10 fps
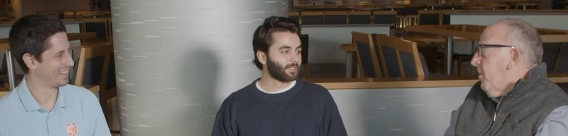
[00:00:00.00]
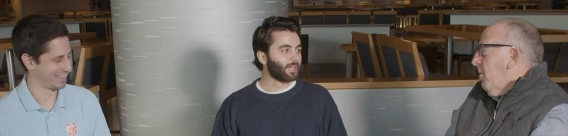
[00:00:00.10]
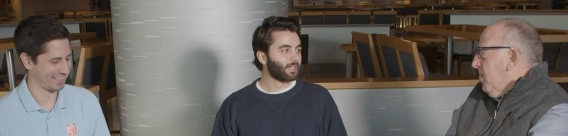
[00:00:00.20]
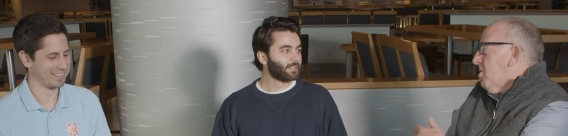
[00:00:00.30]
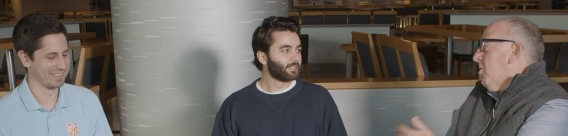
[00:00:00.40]

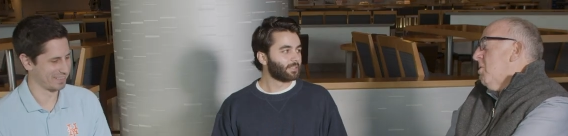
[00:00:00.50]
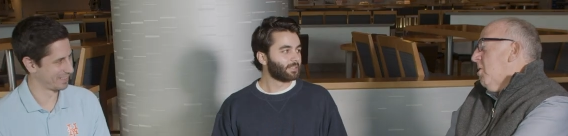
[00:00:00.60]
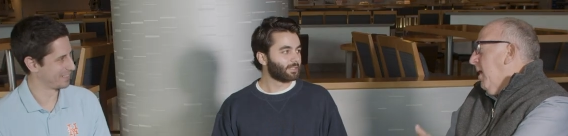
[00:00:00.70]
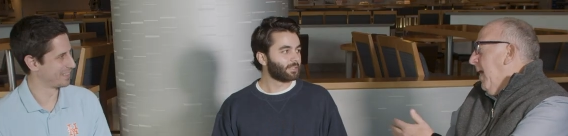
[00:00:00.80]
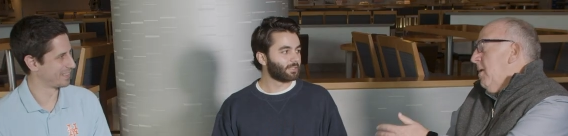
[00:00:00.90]
Speaker 1: Very
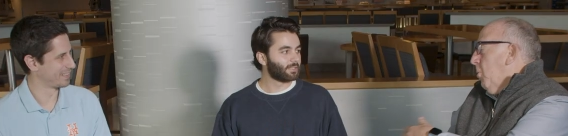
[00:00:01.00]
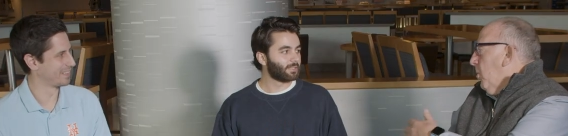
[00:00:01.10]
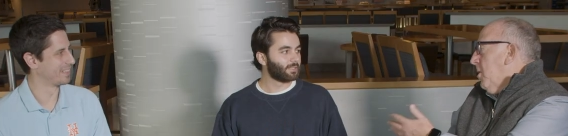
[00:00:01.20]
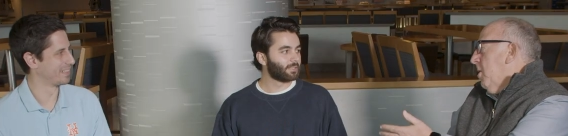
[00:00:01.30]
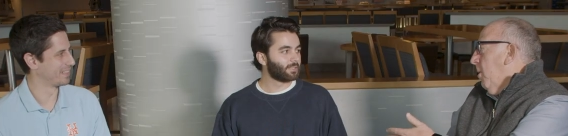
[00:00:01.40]
good guy. I don't
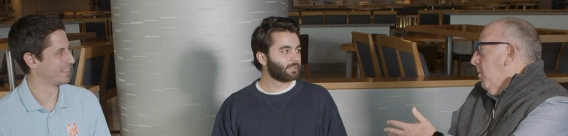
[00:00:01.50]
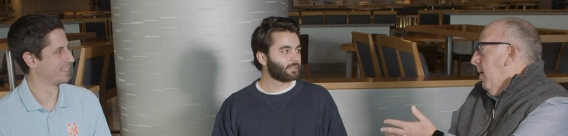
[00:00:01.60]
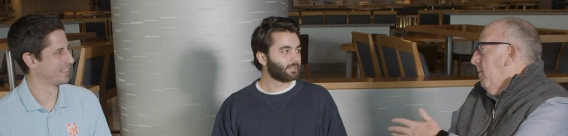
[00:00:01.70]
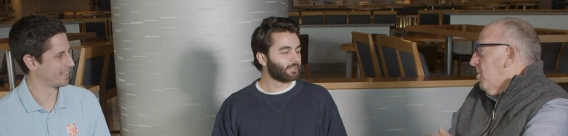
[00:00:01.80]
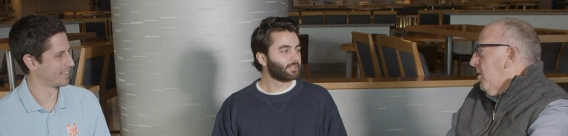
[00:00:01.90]
really know
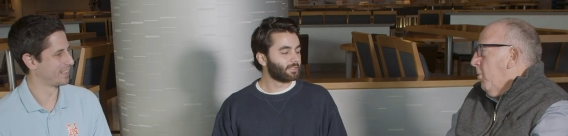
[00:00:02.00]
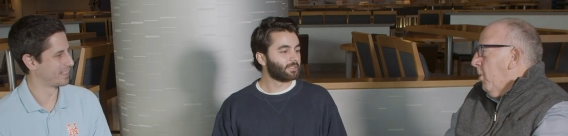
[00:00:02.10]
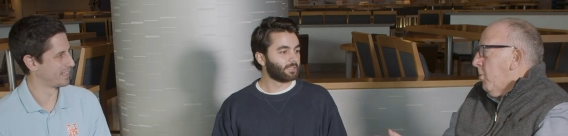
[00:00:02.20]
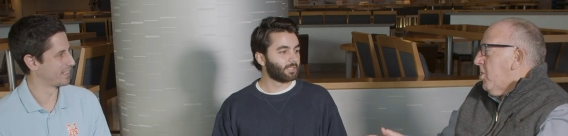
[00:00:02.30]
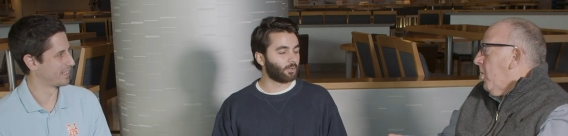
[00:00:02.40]
him because I
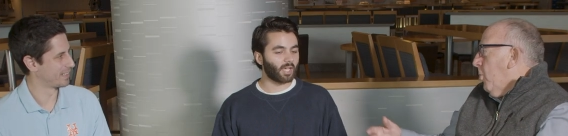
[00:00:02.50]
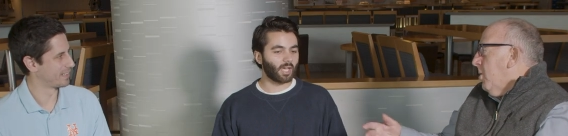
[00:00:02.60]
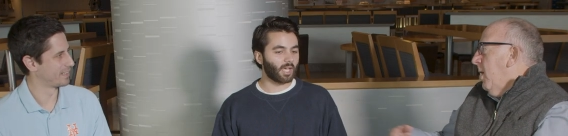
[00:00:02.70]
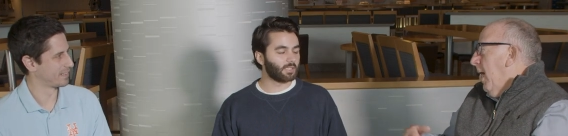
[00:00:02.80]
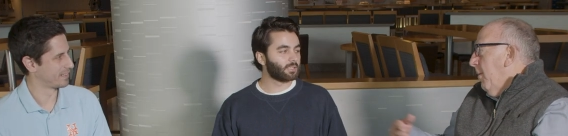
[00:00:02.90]
work with the Great old.
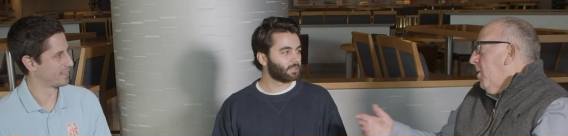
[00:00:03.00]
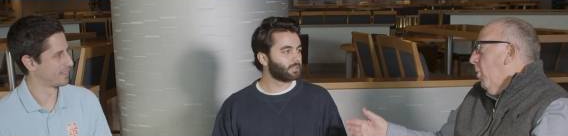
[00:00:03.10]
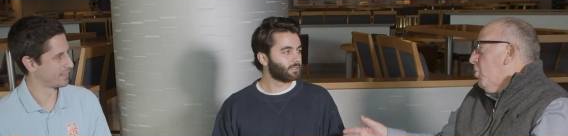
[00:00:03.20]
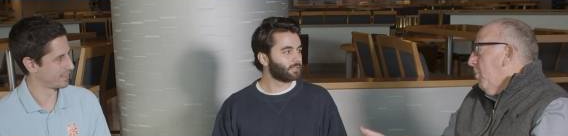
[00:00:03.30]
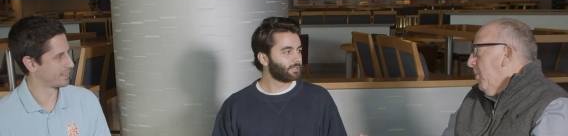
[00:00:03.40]
Guy. I'm an
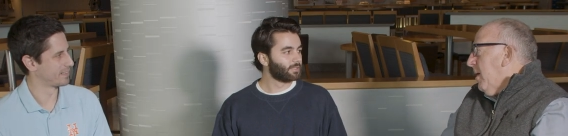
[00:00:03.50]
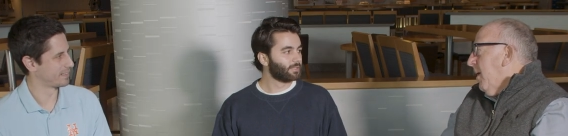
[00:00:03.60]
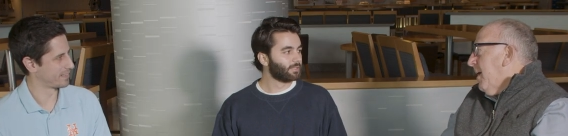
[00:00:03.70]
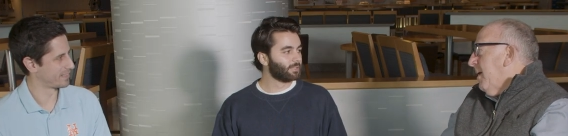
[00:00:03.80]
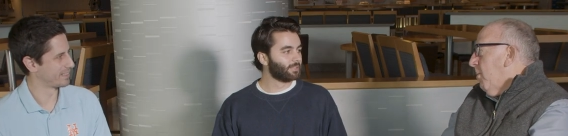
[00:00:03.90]
older PR
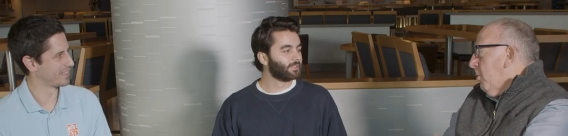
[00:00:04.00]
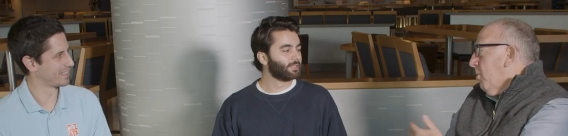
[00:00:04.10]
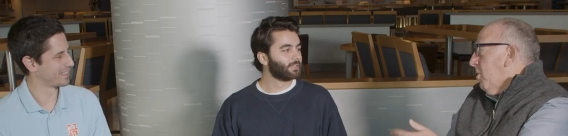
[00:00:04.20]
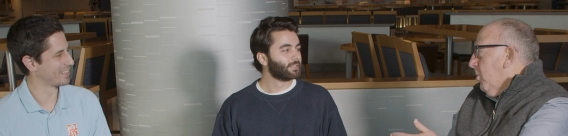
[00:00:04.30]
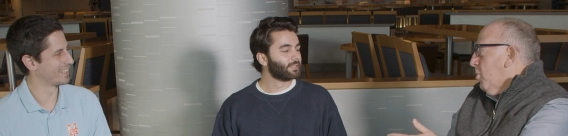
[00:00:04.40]
guy. I
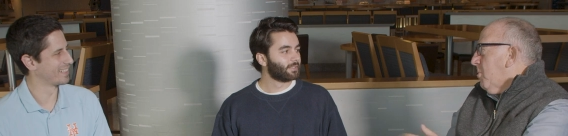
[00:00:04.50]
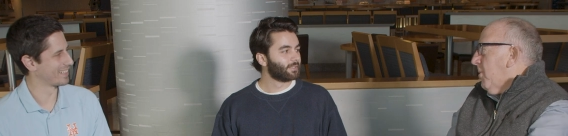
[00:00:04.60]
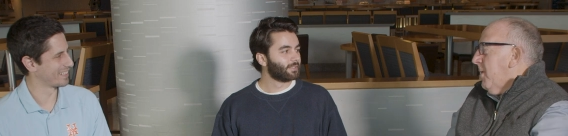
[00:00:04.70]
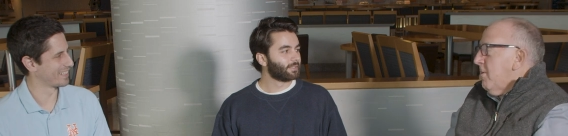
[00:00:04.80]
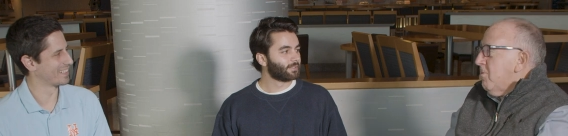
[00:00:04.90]
work with the older
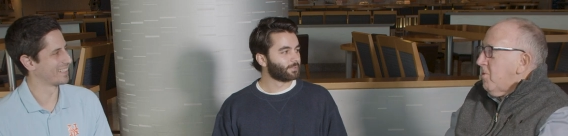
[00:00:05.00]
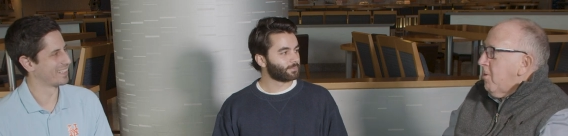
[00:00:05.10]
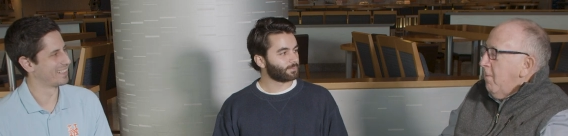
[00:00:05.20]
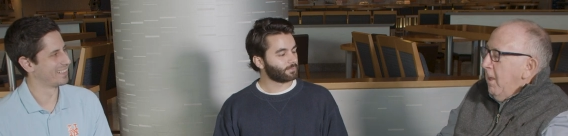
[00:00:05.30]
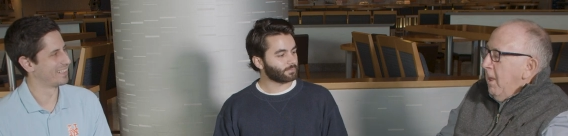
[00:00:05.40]
players. So,
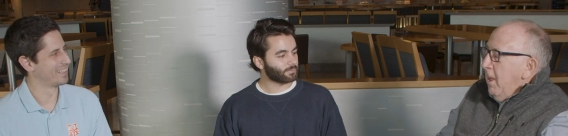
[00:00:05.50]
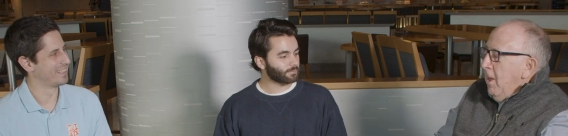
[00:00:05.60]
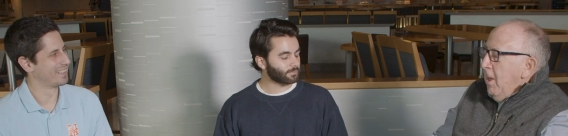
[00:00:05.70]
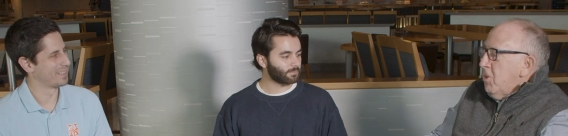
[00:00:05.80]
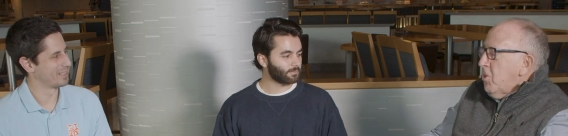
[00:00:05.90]

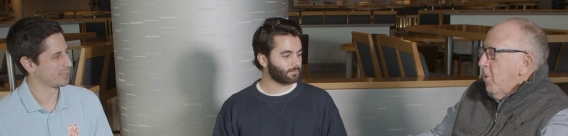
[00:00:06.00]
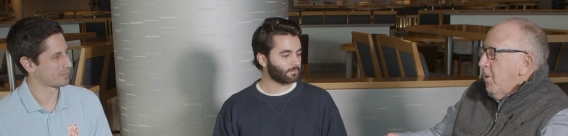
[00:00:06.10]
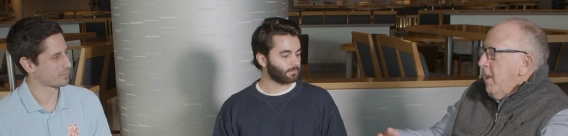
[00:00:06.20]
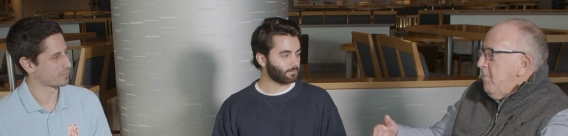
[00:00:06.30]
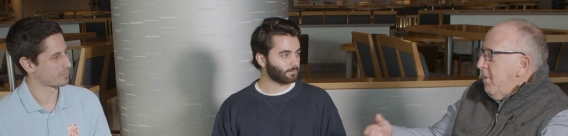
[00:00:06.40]
so
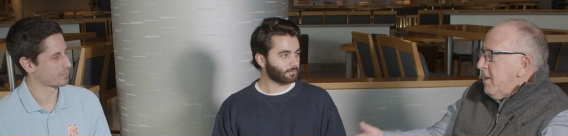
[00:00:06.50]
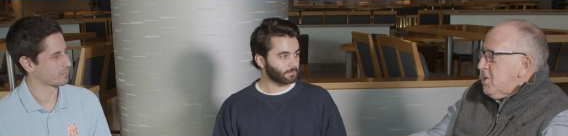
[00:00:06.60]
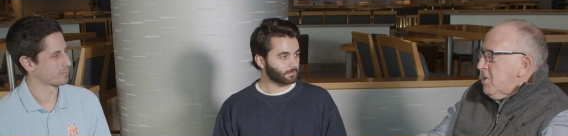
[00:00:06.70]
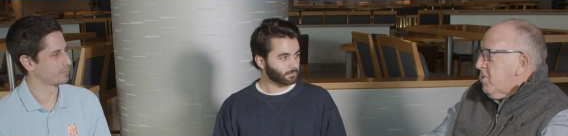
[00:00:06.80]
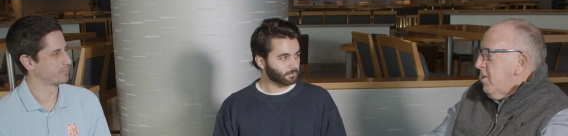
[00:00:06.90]
he
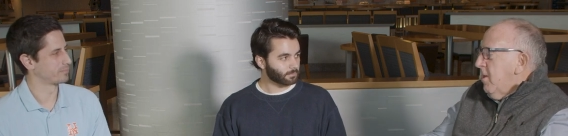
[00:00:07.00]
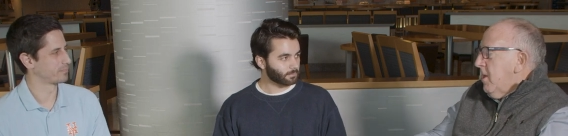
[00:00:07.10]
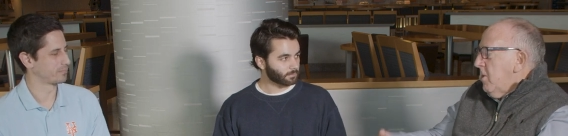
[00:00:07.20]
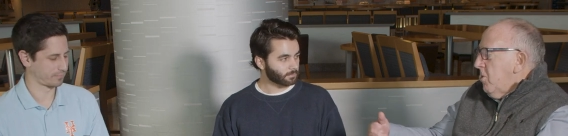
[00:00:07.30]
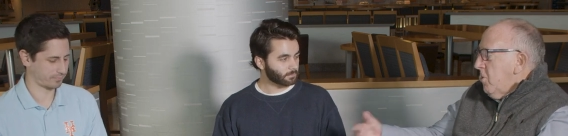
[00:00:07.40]
pitches.
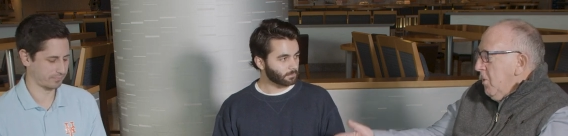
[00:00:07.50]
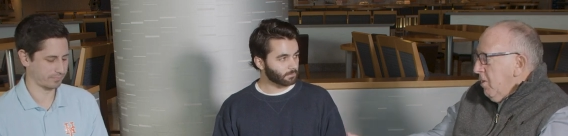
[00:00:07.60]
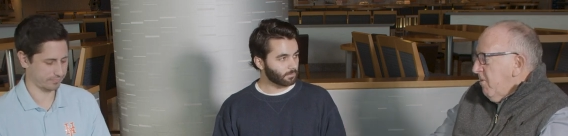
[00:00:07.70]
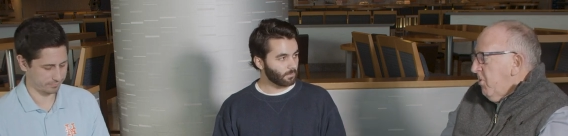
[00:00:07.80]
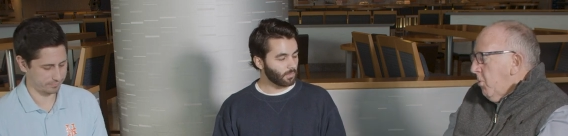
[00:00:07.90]
You, you do an
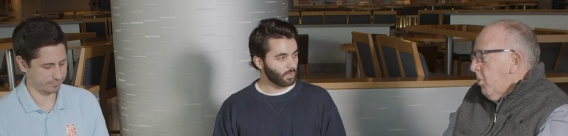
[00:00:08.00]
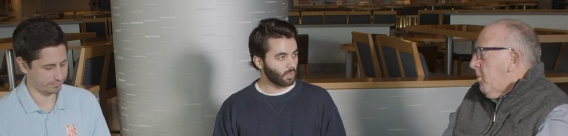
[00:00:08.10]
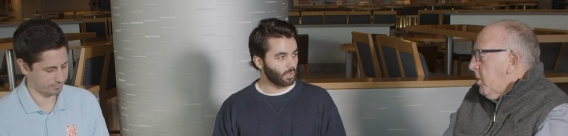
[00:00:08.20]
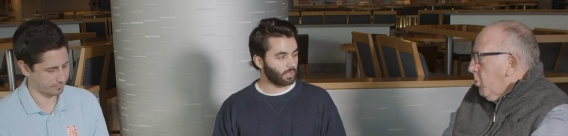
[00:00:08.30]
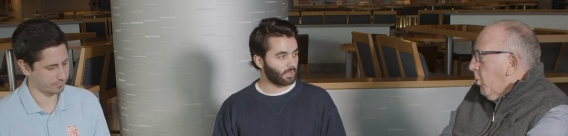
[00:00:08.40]
interview with
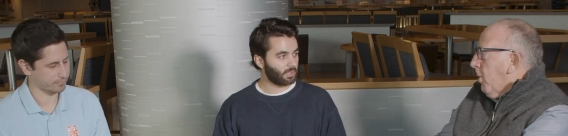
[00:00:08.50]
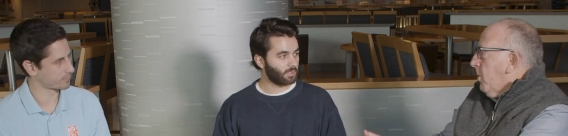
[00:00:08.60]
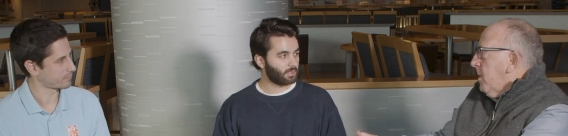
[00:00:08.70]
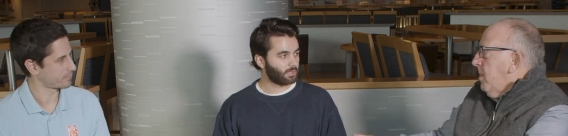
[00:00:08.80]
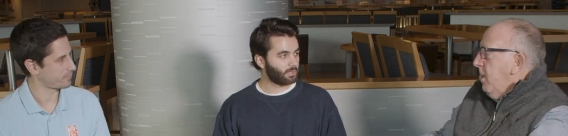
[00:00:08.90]
him. Are you
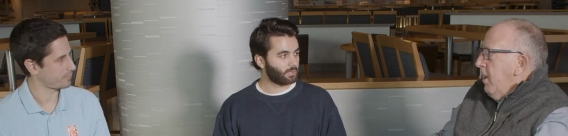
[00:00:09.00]
worried?